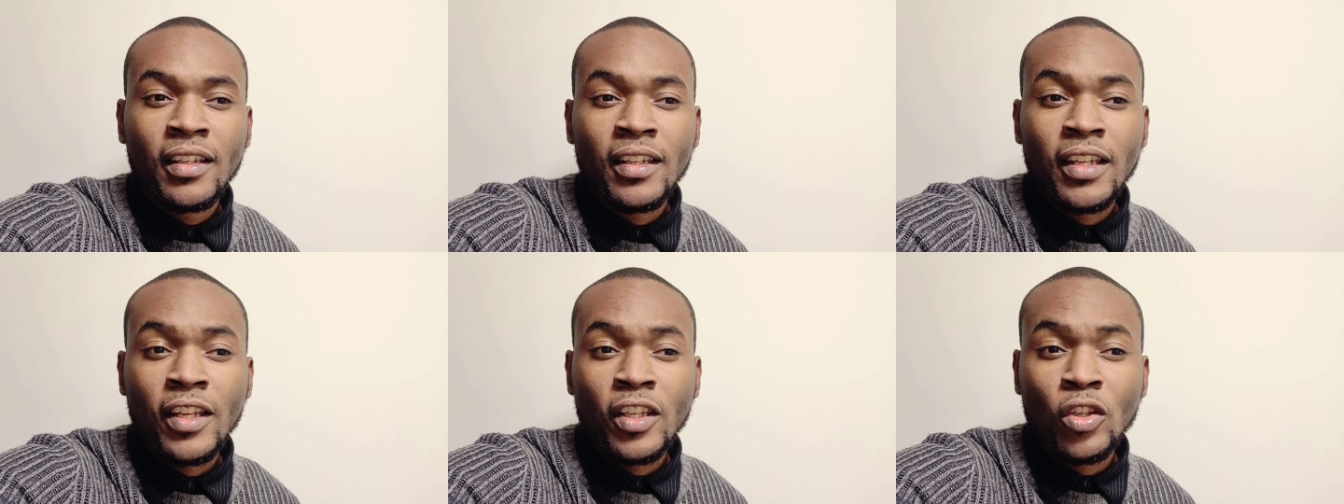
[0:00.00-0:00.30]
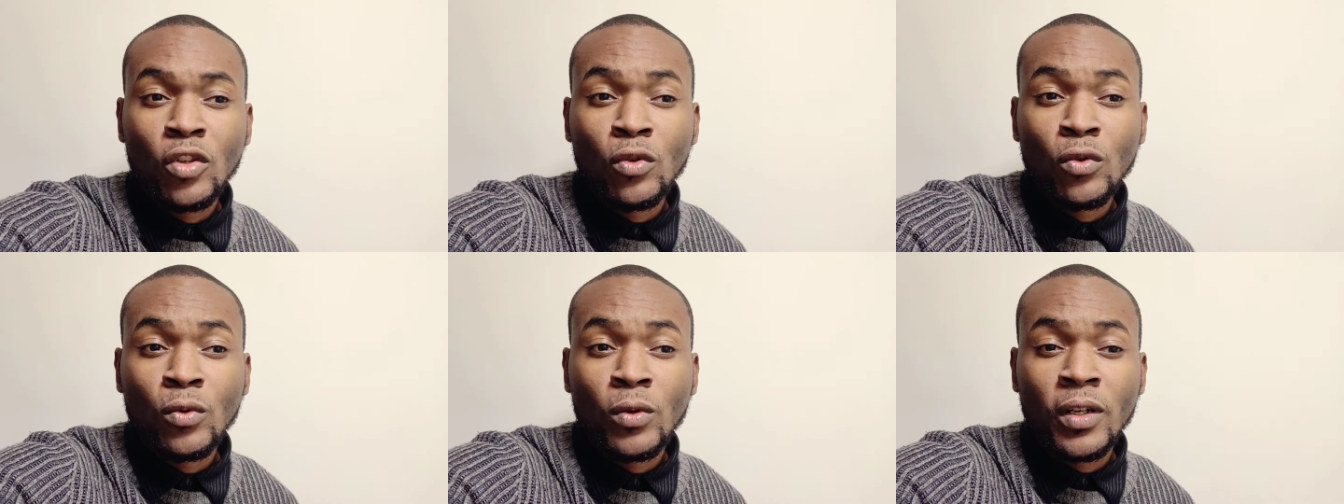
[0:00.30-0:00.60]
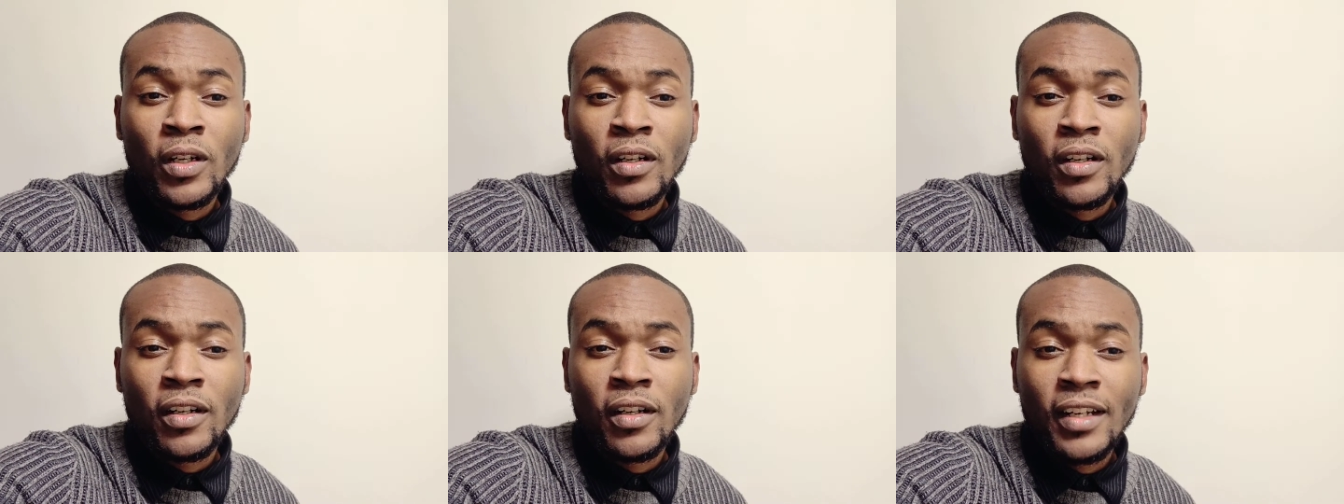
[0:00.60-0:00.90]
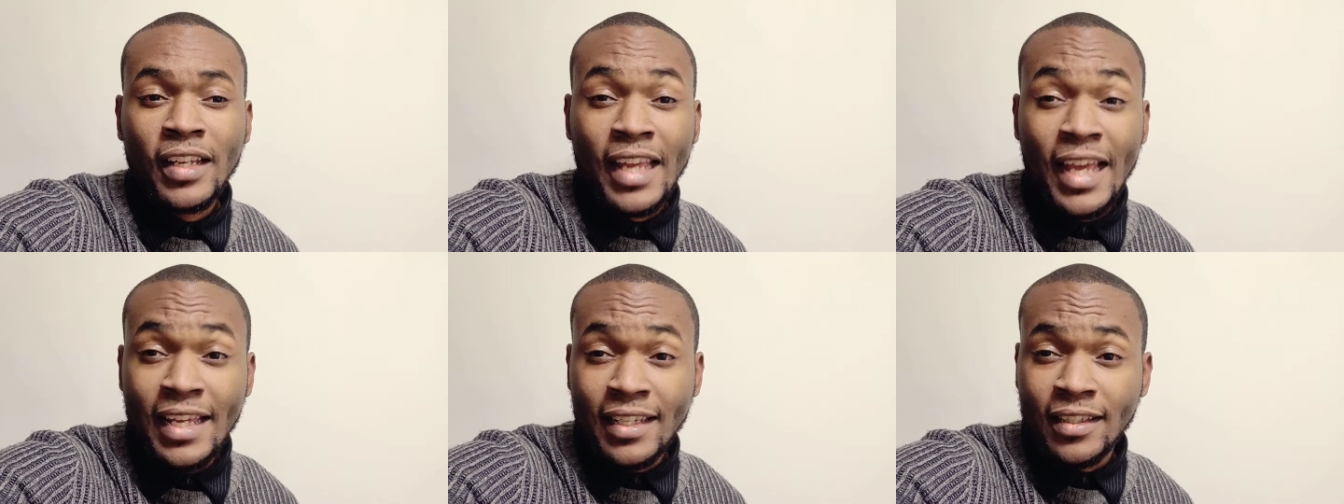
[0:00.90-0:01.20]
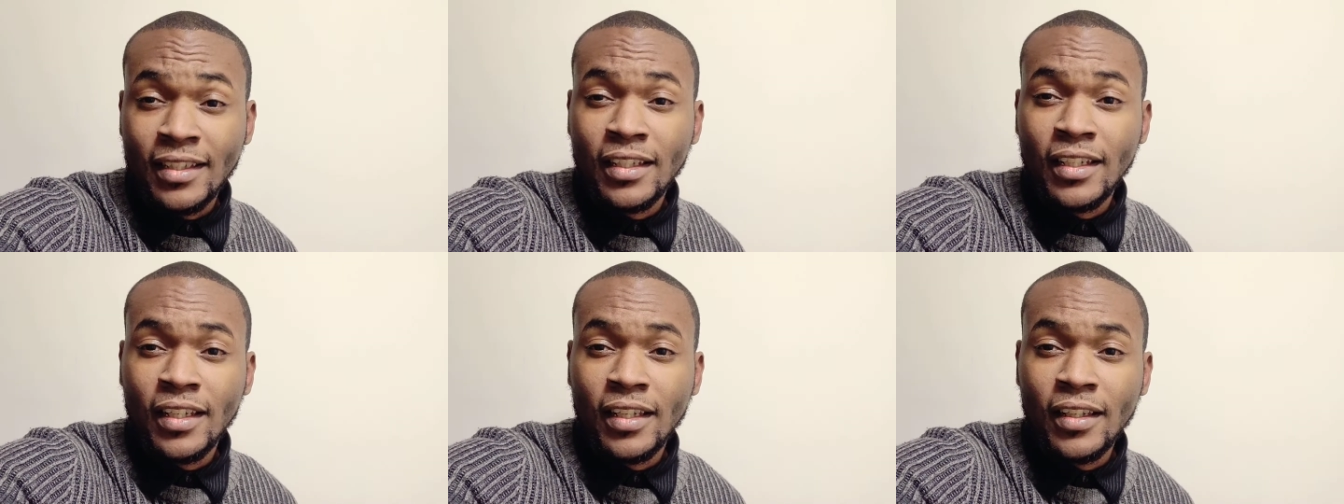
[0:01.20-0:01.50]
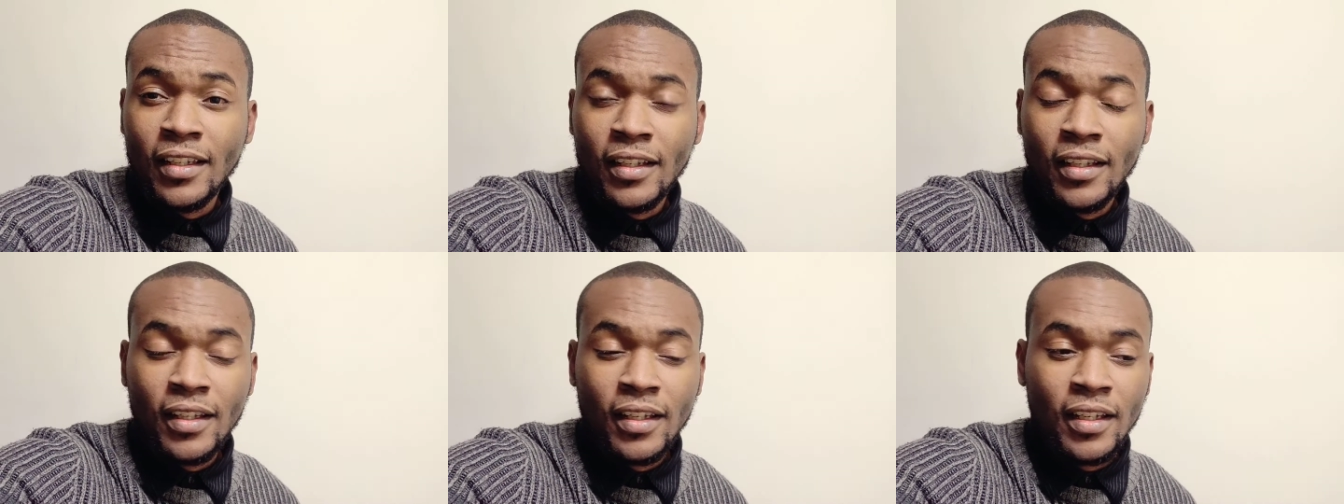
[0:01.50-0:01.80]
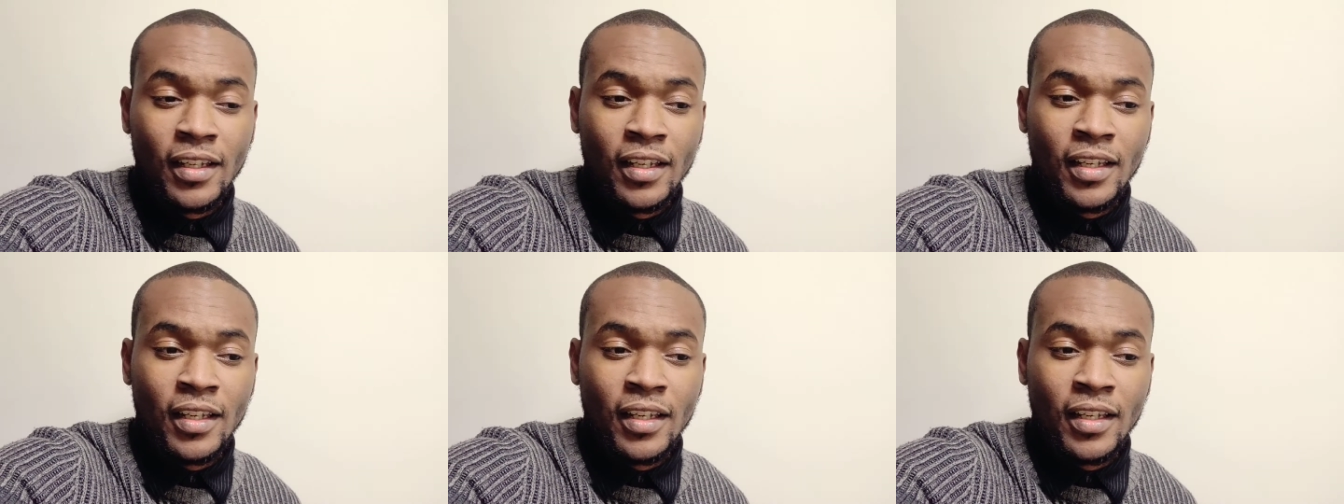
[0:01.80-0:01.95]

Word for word: than you were yesterday?